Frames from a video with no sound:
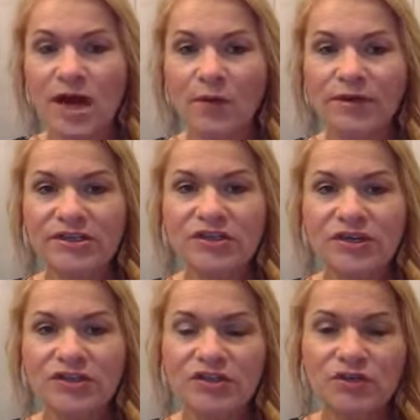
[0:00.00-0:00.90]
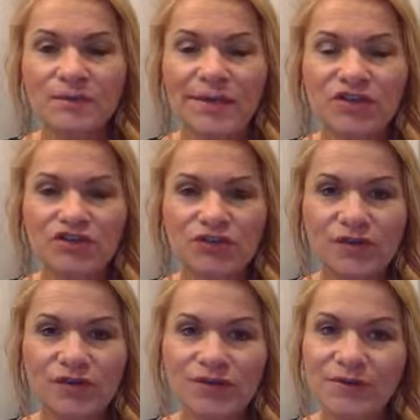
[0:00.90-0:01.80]
I want to talk to you and make sure
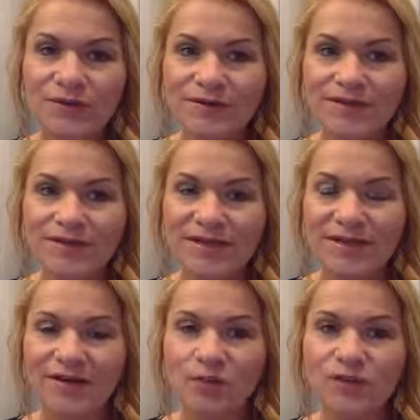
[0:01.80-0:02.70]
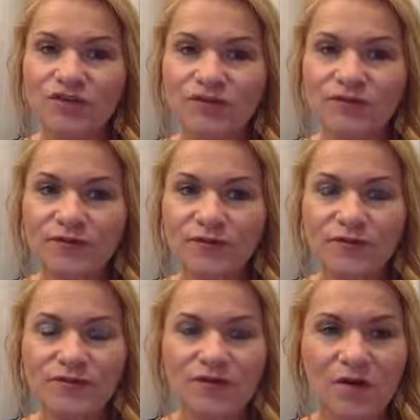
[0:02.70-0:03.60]
that you understand which
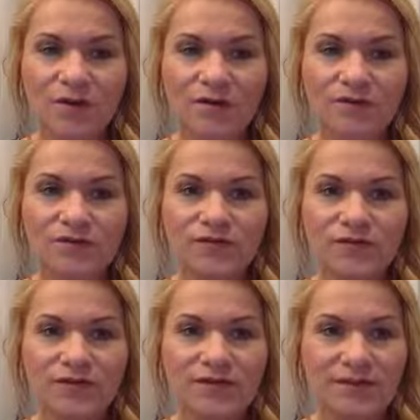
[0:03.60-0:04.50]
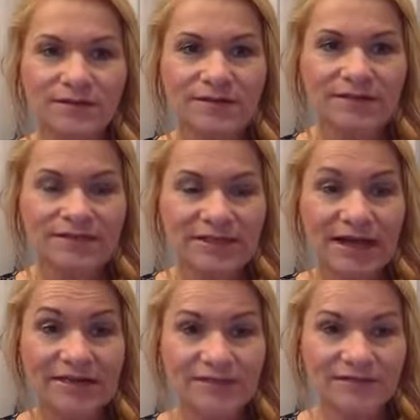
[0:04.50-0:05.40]
foods are those foods that are
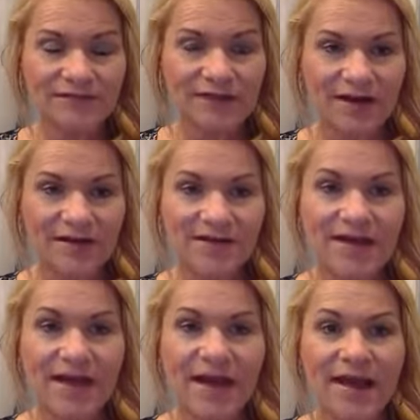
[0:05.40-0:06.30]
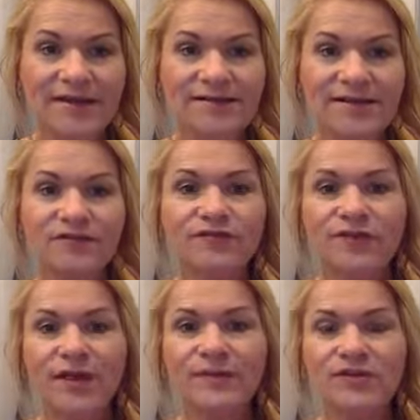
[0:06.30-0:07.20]
identified as
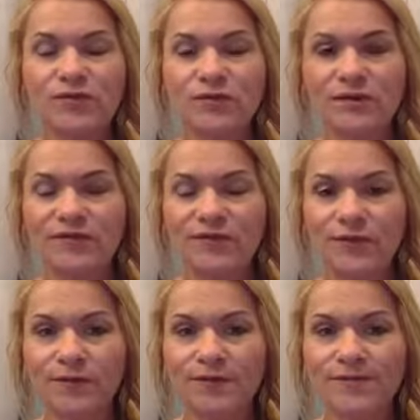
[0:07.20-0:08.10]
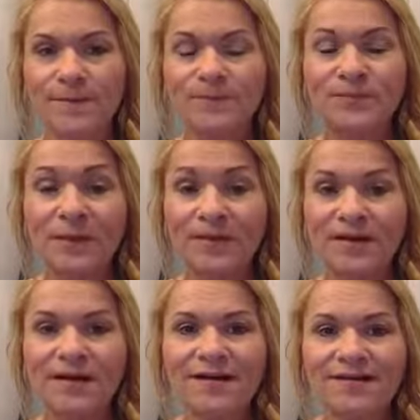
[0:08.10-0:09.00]
inflammatory foods.
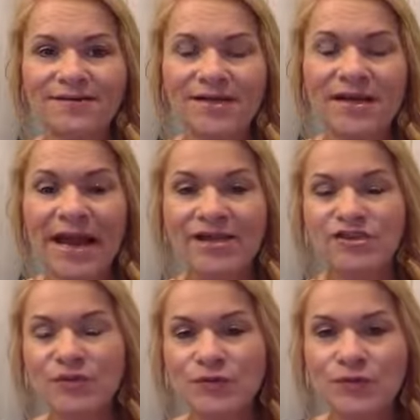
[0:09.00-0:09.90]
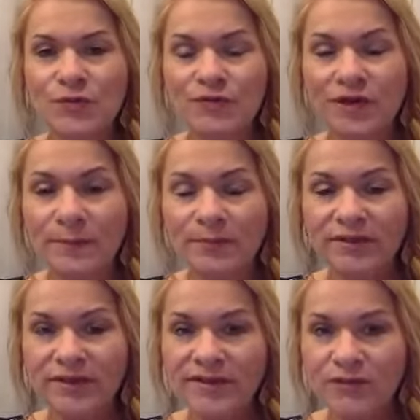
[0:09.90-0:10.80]
Because as you
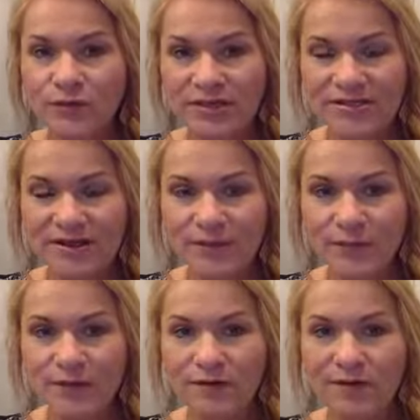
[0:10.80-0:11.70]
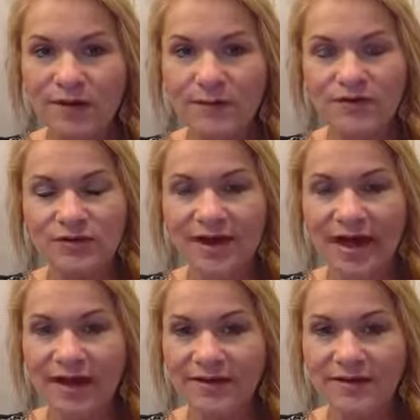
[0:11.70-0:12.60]
complete the reset program and you're
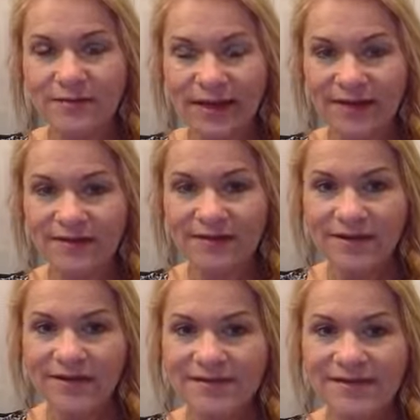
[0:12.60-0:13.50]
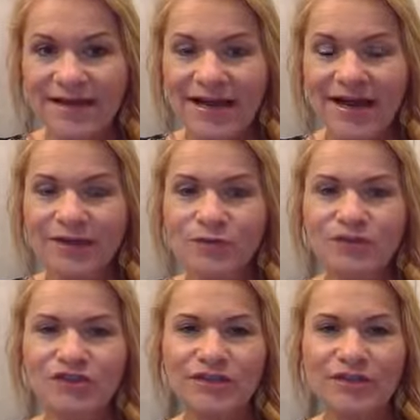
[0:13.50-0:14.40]
adding back things, I don't
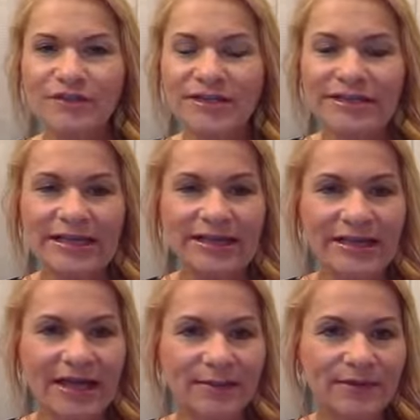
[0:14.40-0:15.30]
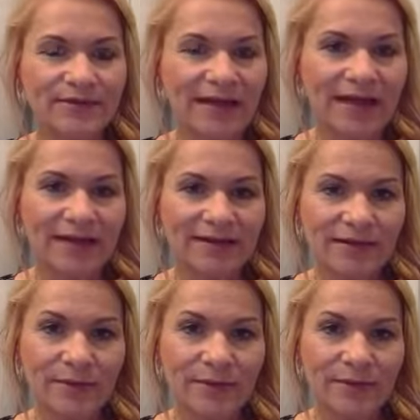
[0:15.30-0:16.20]
want you to get in a habit of
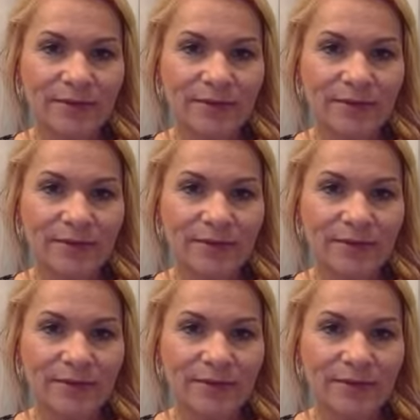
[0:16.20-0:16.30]
adding back